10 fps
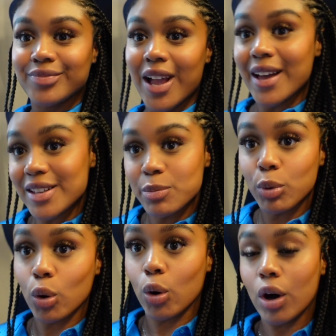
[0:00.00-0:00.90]

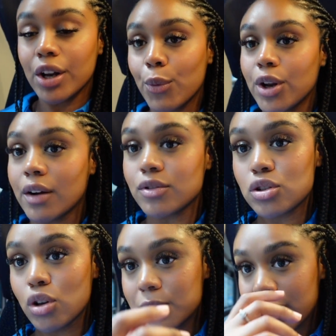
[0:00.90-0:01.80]
explore and I won't have to
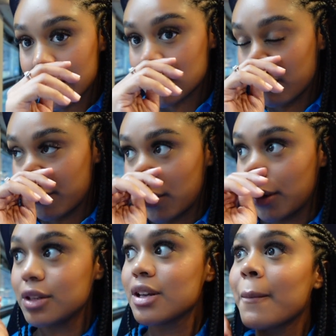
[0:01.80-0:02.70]
stop to get some food